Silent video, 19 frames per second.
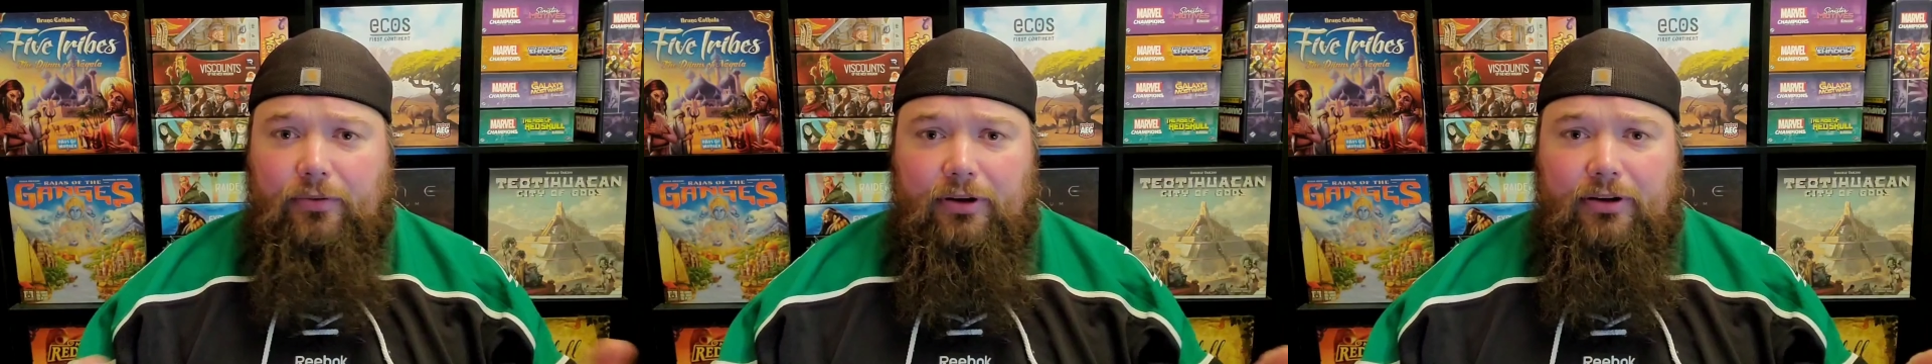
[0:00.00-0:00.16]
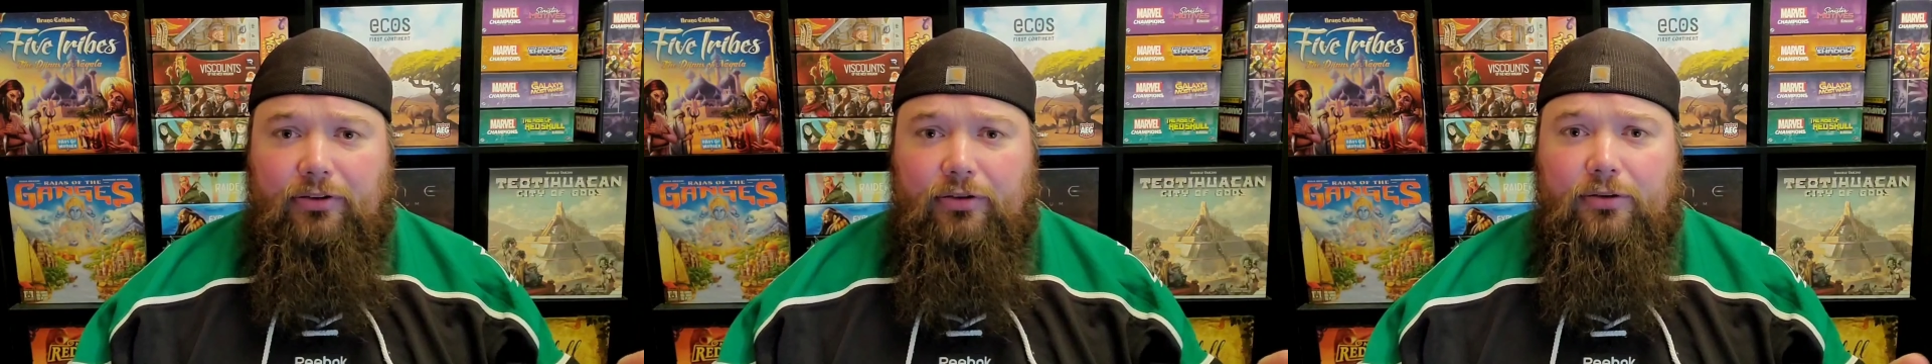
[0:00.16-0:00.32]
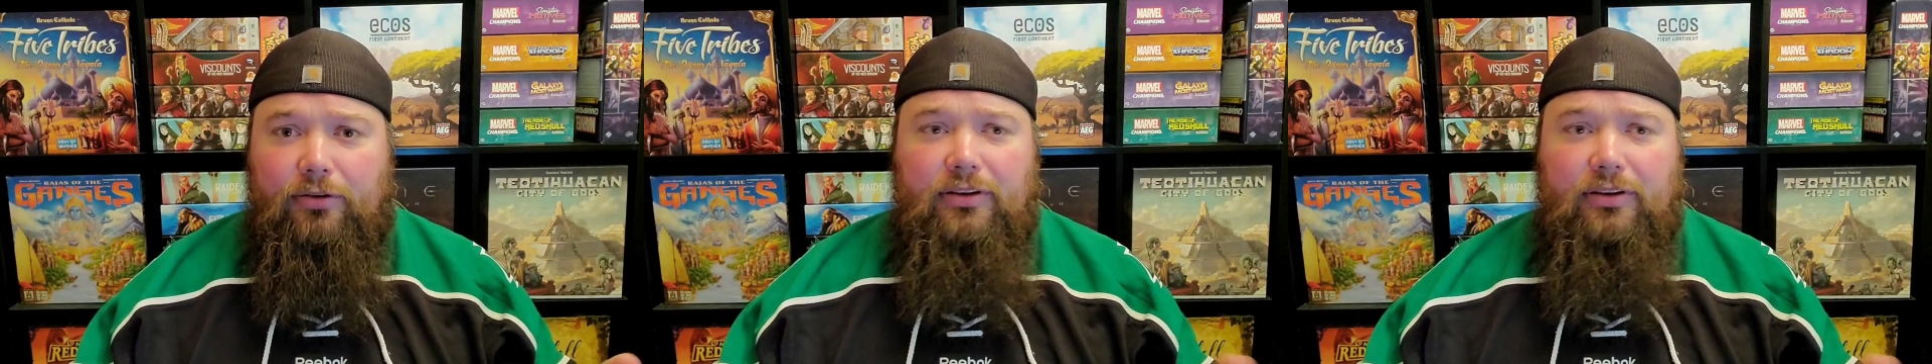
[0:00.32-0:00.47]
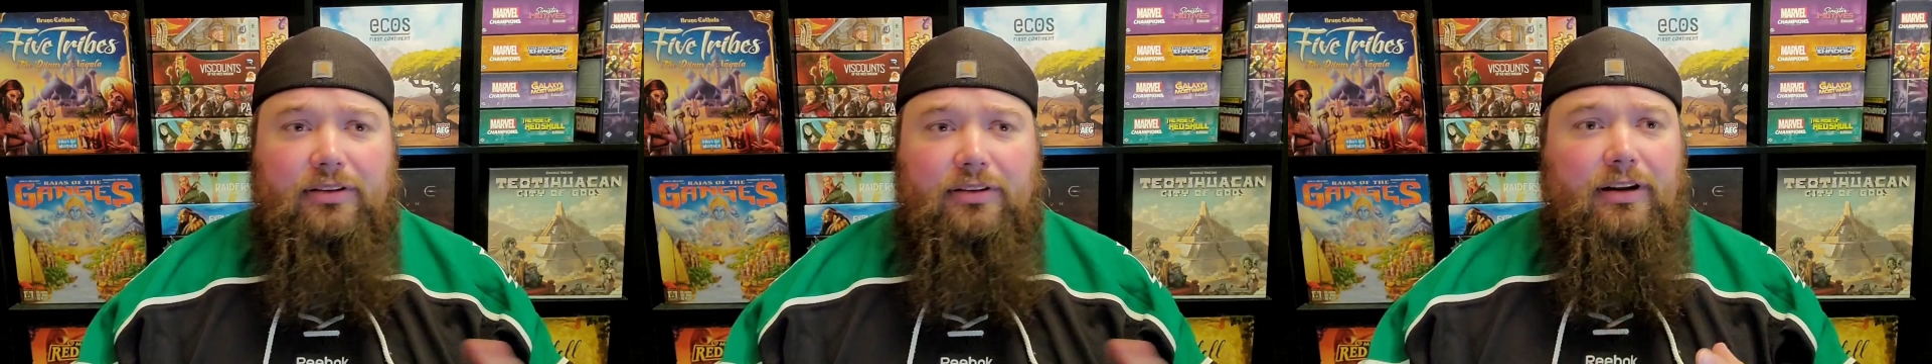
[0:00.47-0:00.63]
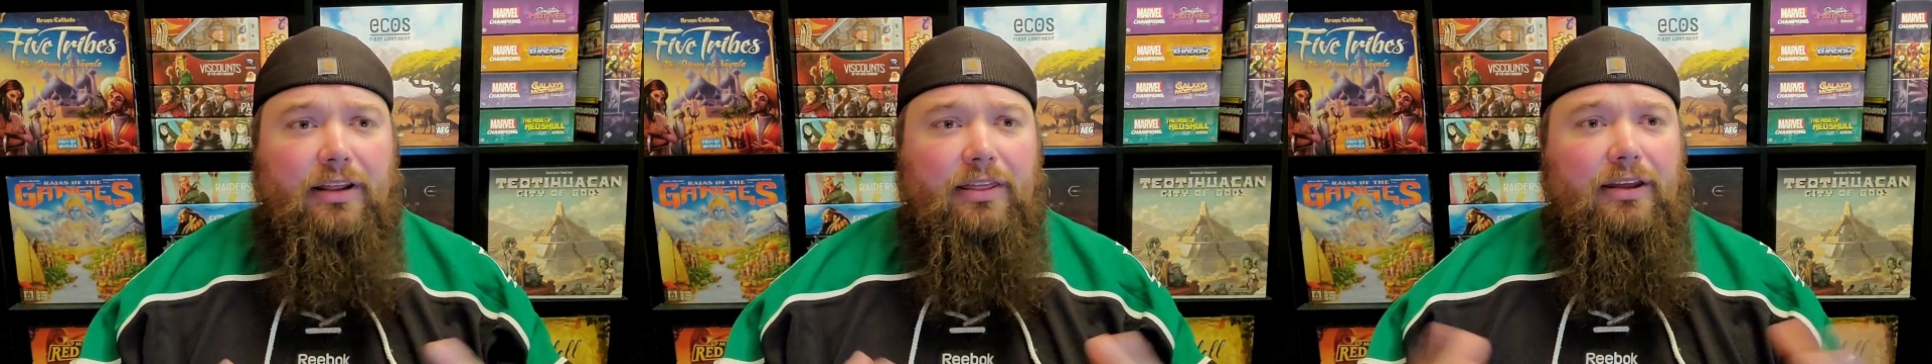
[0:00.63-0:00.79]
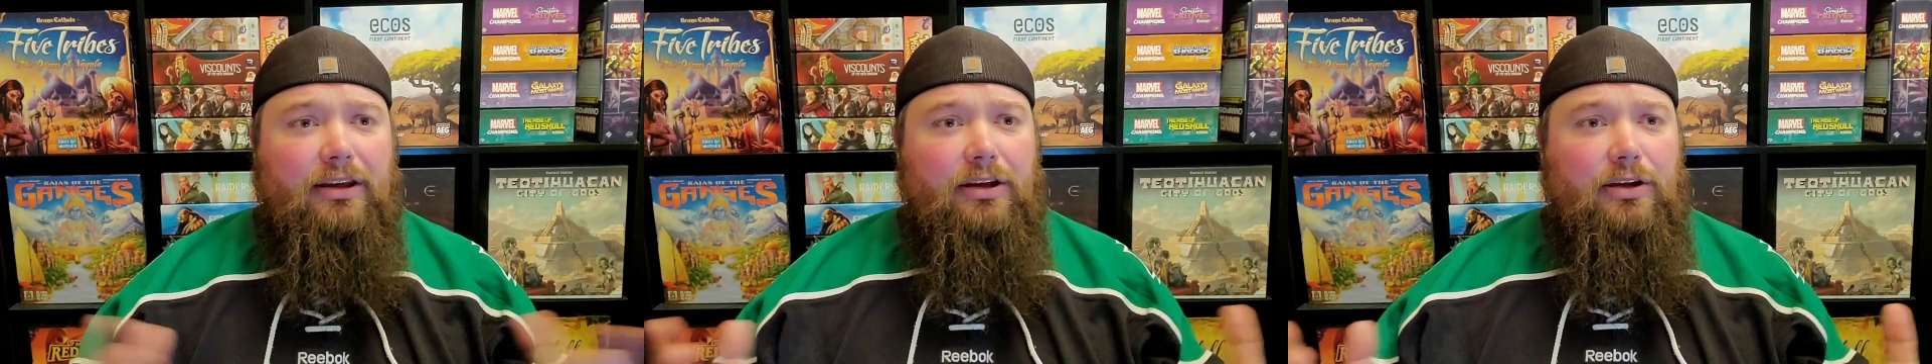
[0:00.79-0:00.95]
resources,
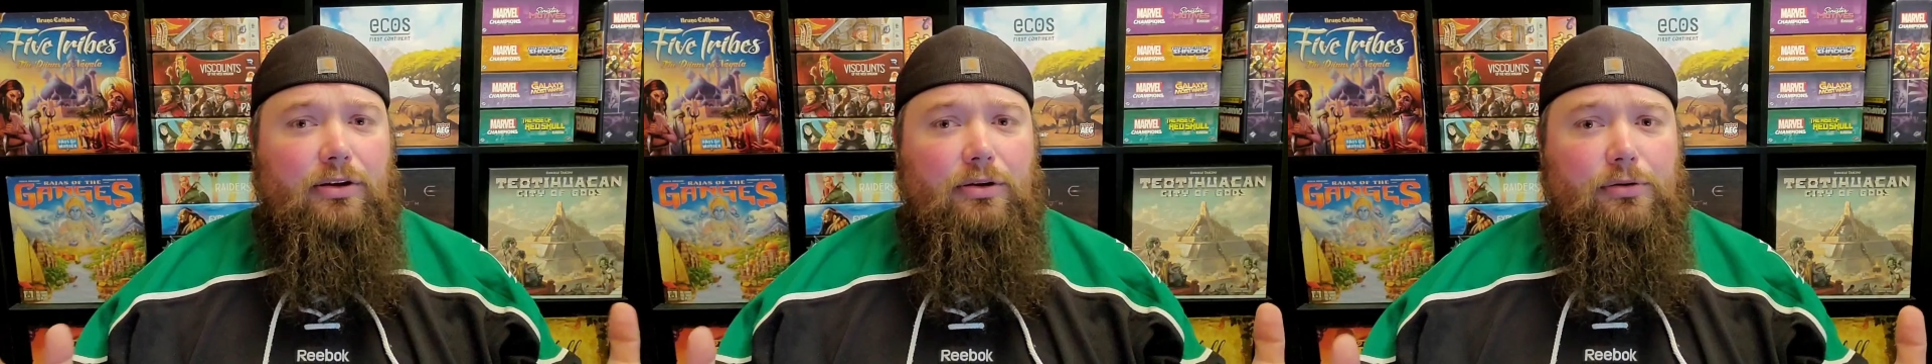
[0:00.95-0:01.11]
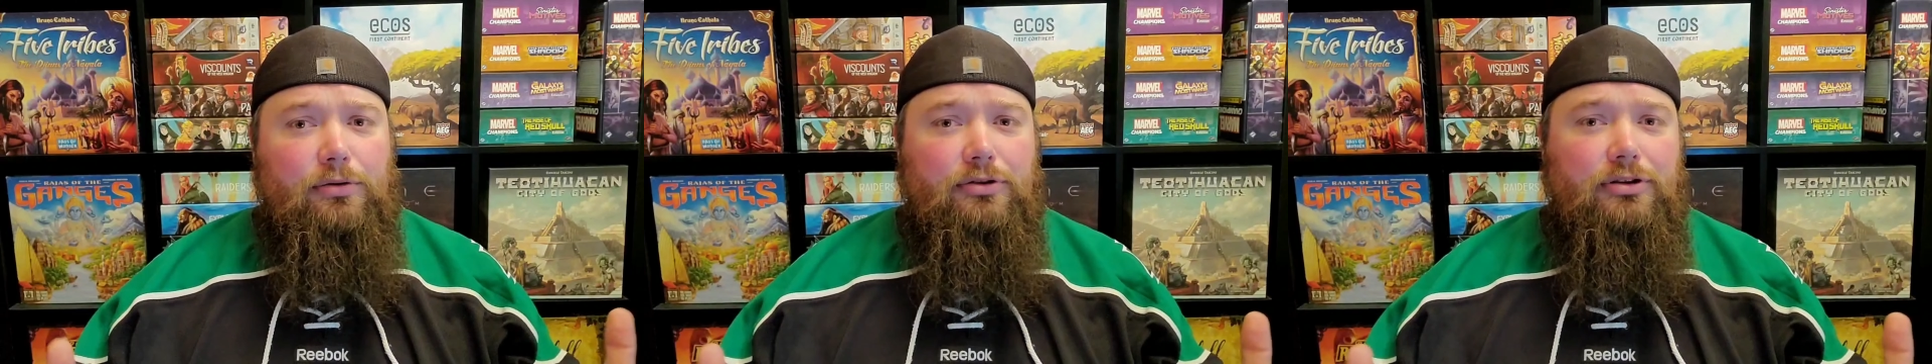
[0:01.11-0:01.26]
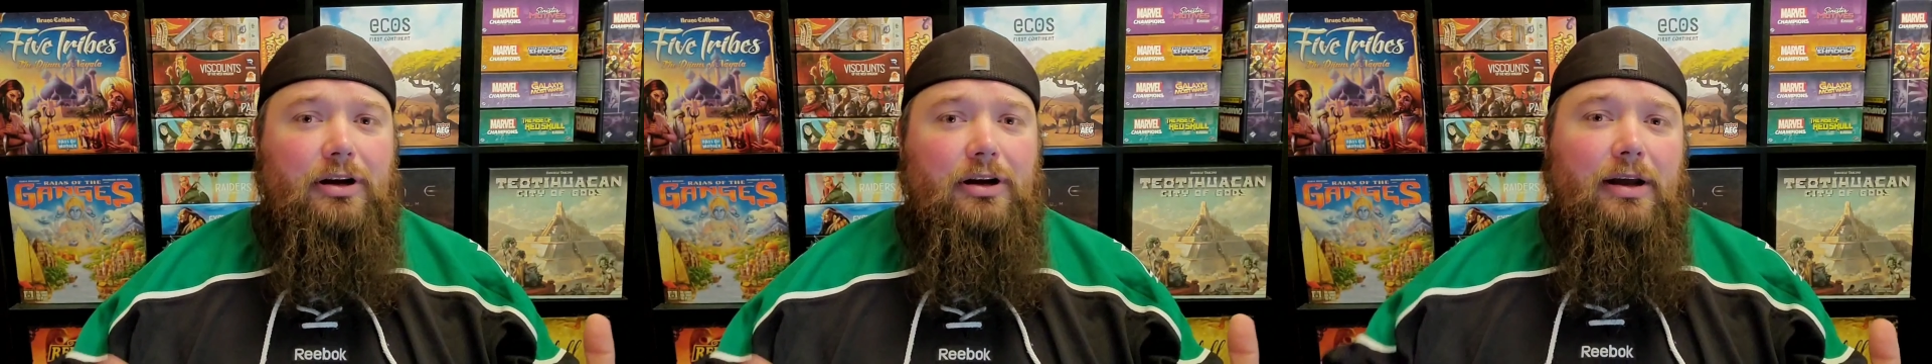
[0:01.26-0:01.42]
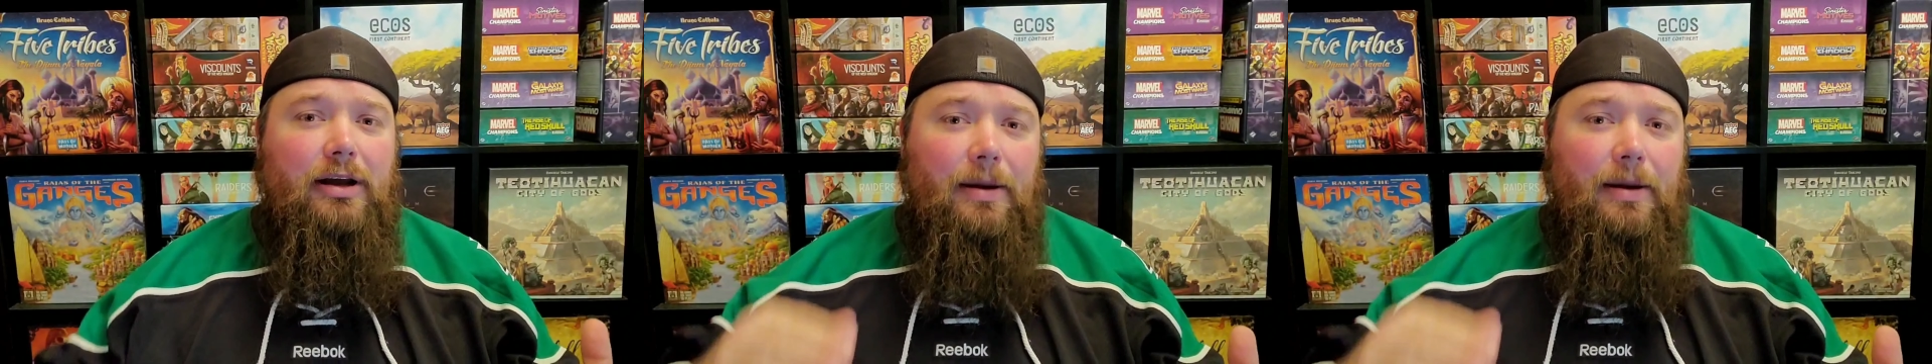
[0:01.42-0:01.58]
nothing huge,